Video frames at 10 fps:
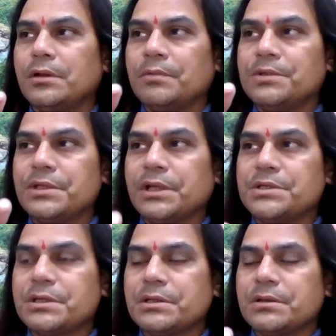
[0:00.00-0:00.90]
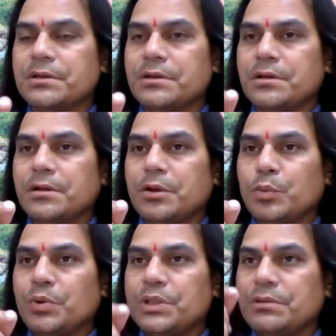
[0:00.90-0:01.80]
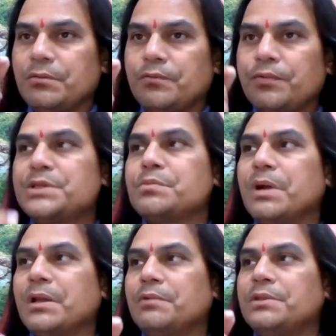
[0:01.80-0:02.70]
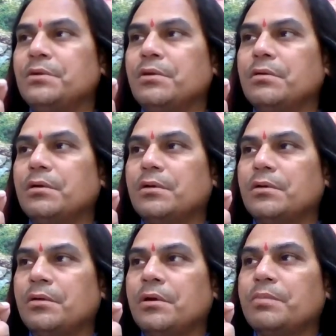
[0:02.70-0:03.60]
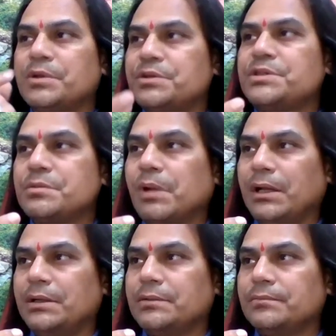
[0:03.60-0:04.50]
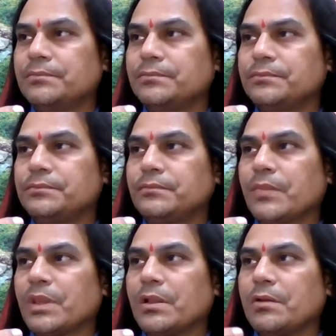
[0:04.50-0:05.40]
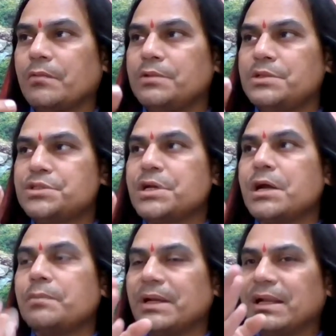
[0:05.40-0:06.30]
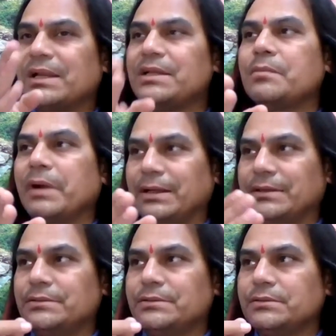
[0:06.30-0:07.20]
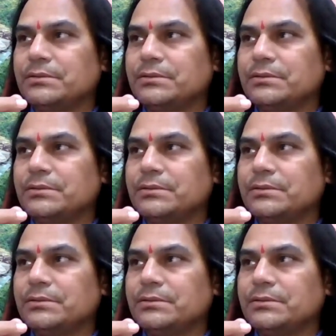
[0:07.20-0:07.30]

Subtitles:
Investigation with fresh mind, with non-prejudiced mind, with sharp and clear mind.